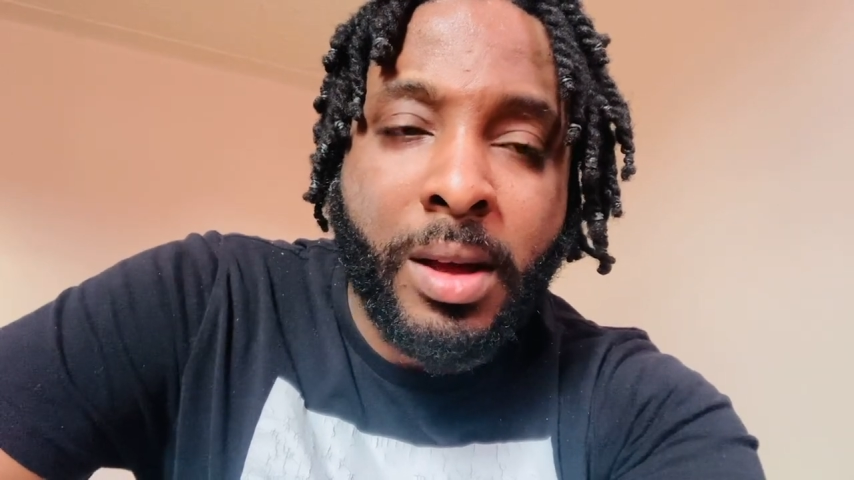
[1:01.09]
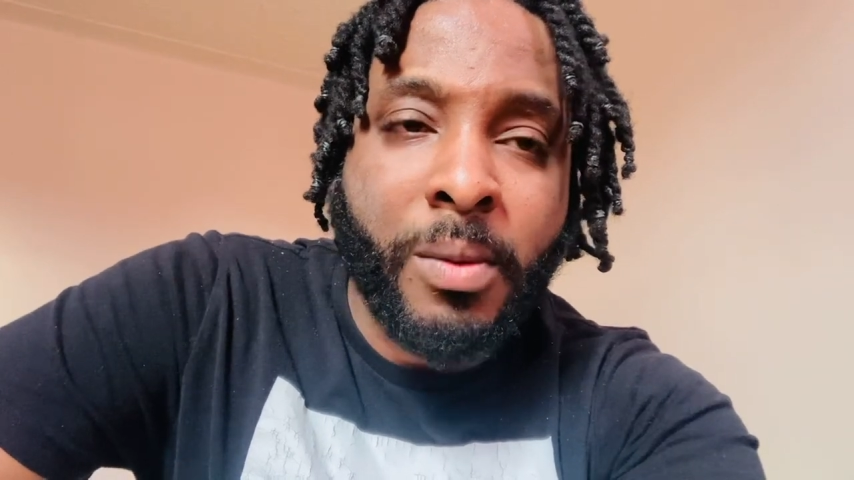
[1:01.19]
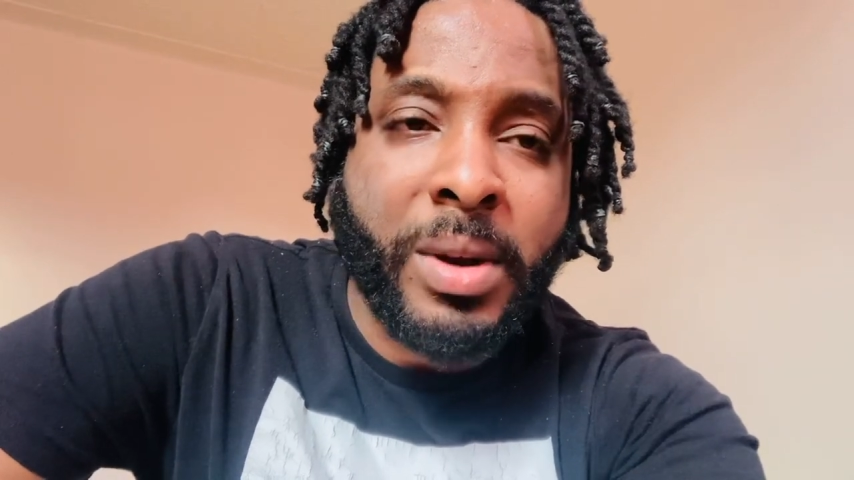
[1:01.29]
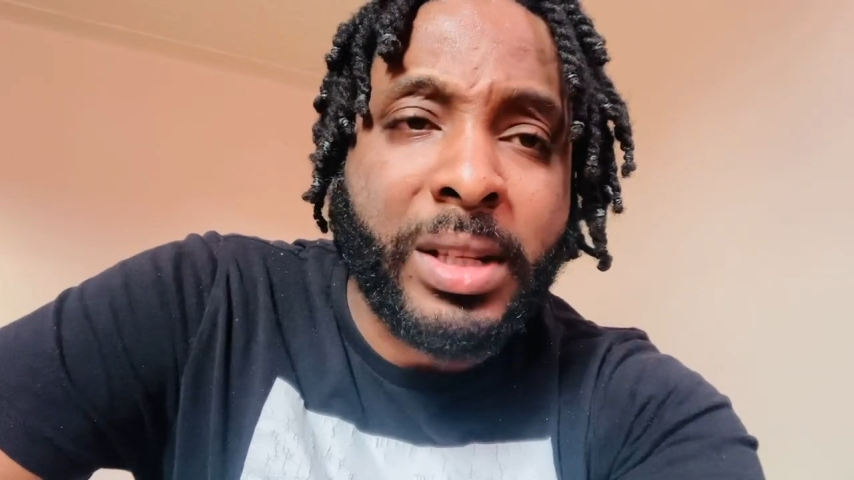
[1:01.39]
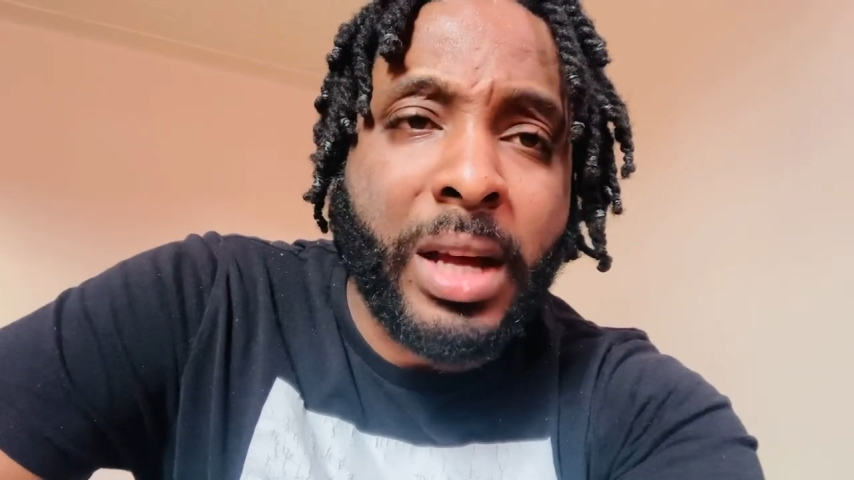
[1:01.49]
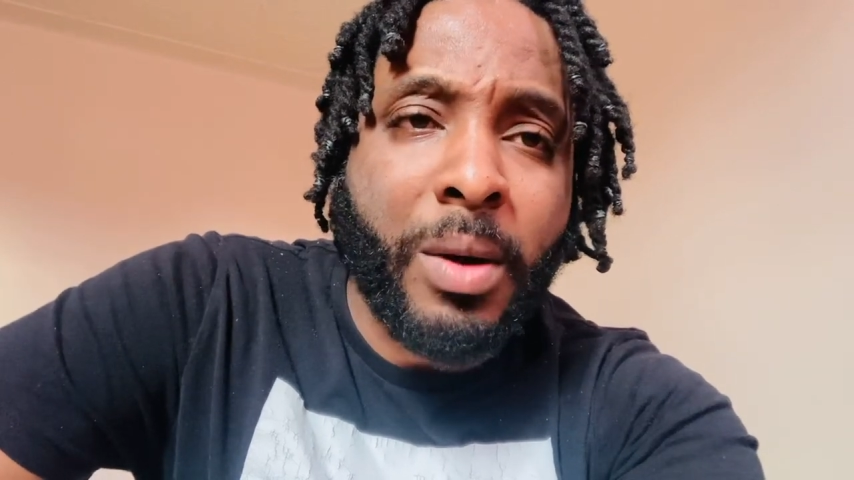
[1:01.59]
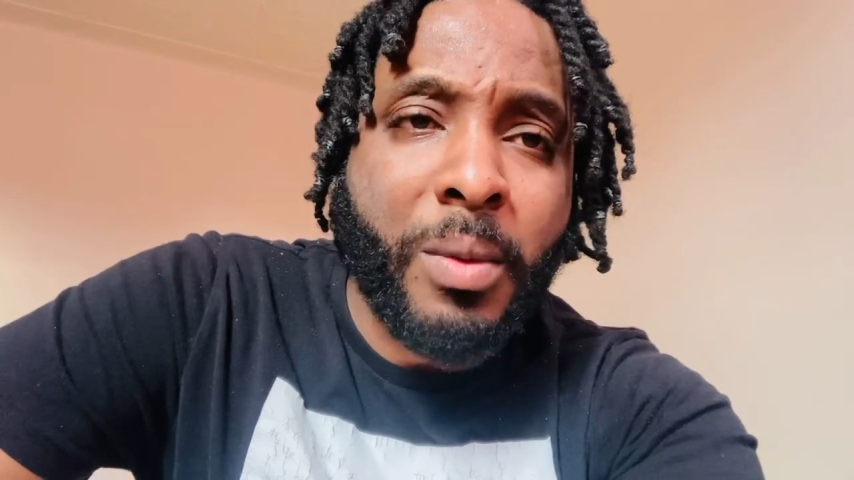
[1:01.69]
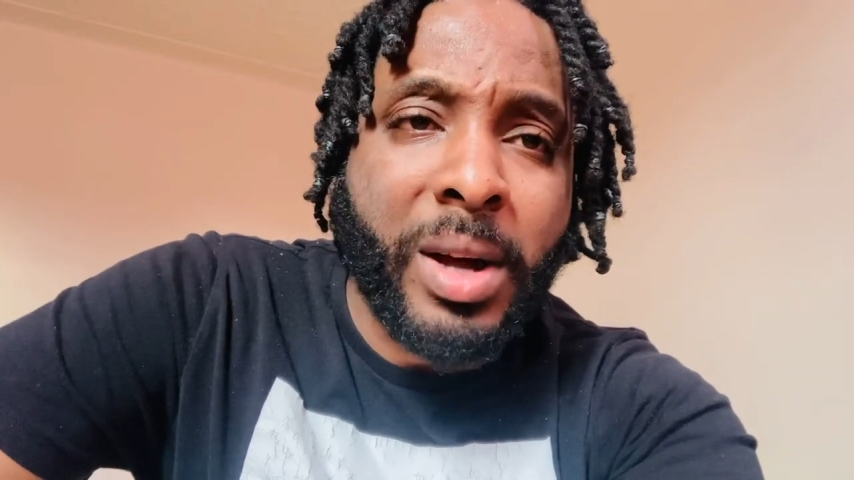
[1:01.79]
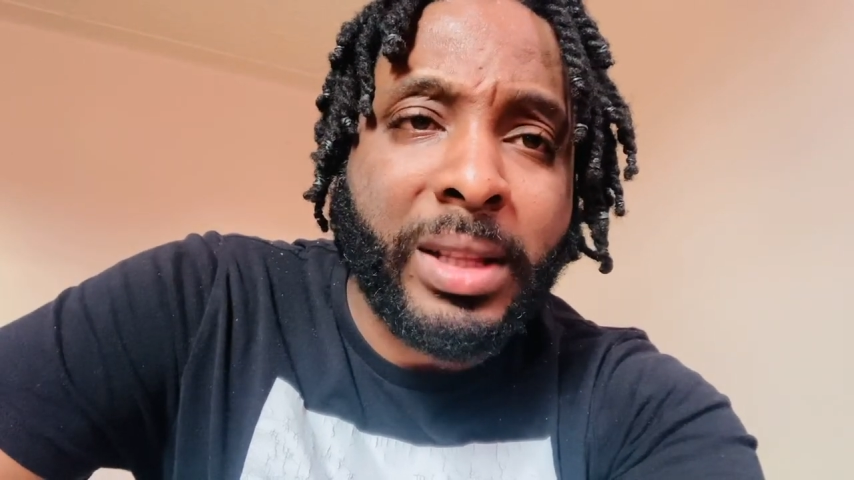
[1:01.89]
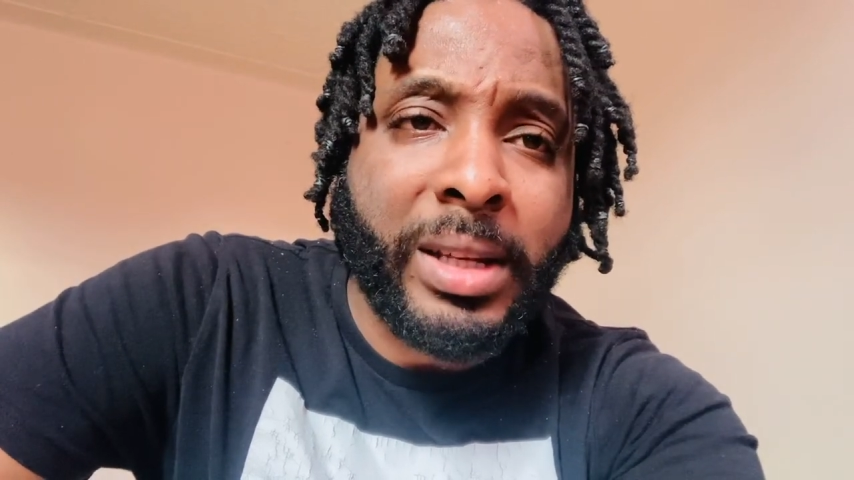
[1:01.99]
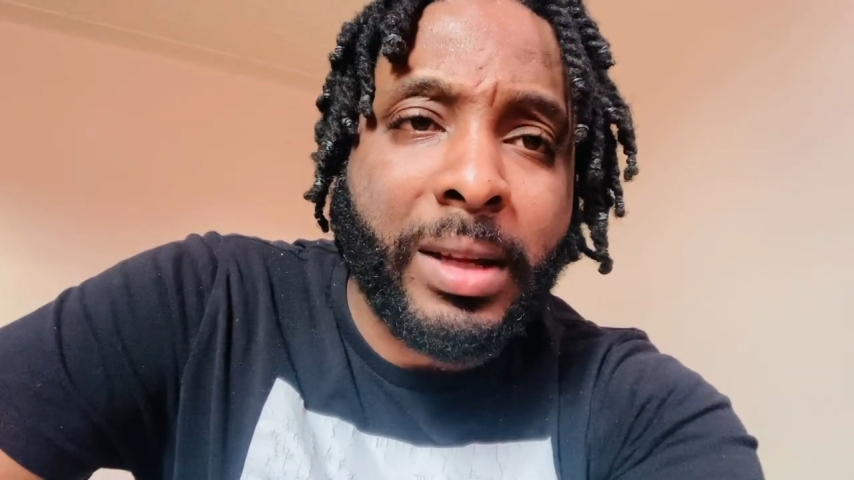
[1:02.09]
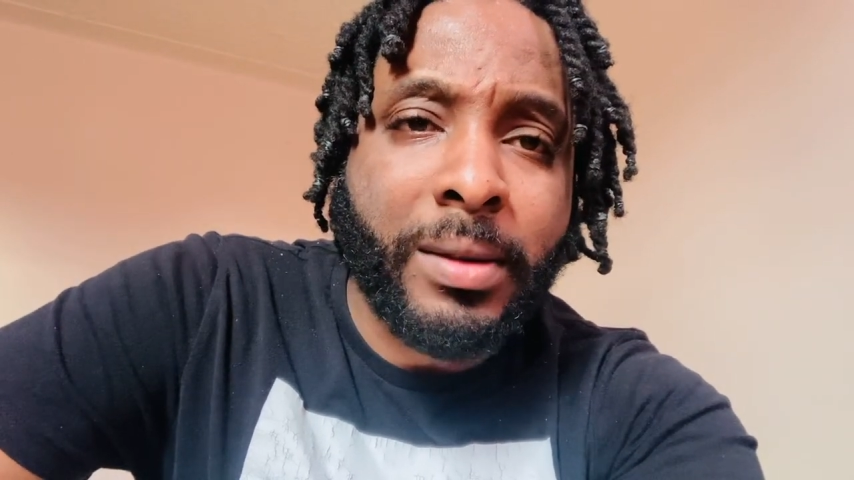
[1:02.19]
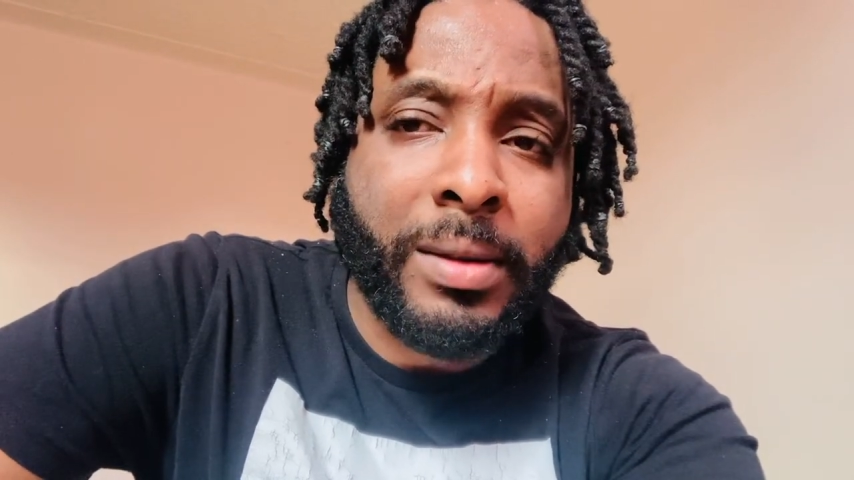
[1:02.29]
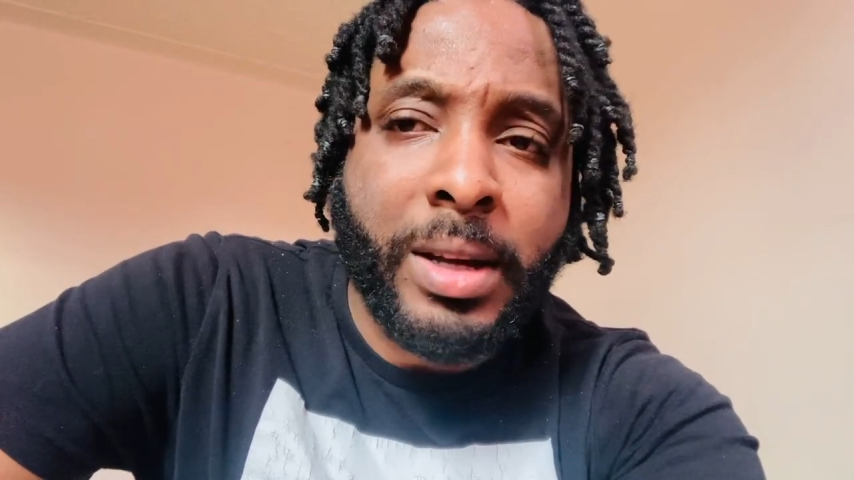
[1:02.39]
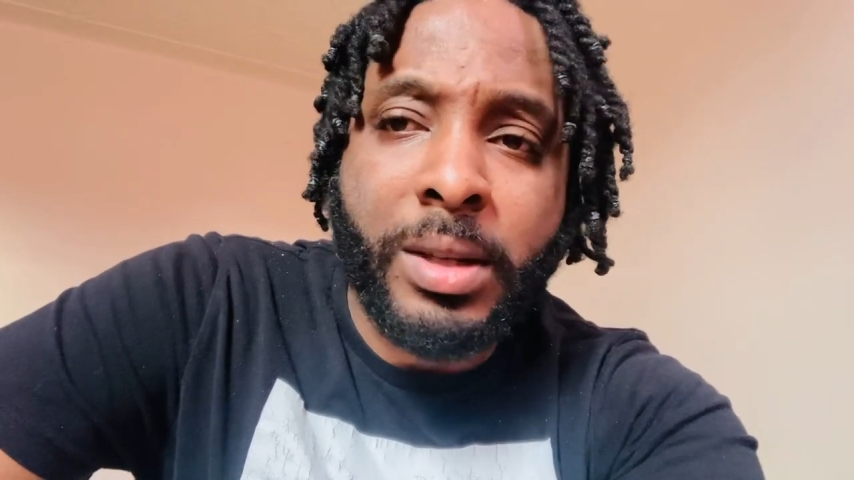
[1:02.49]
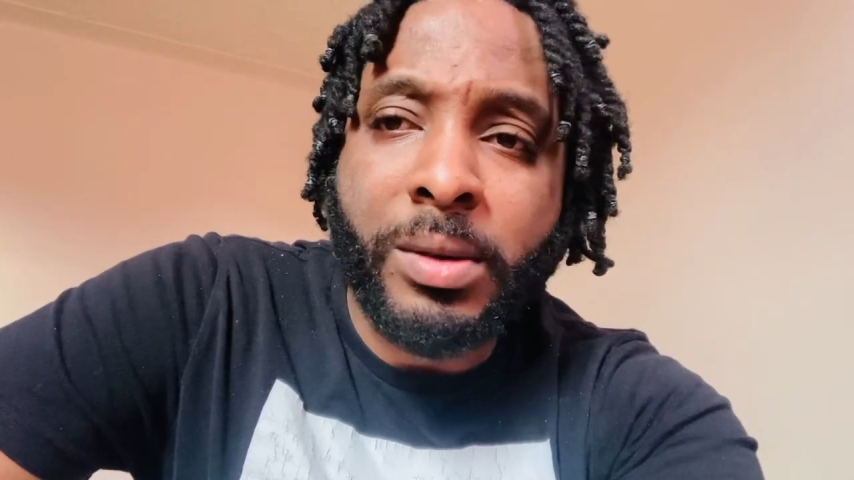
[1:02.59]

We're down 1-0 and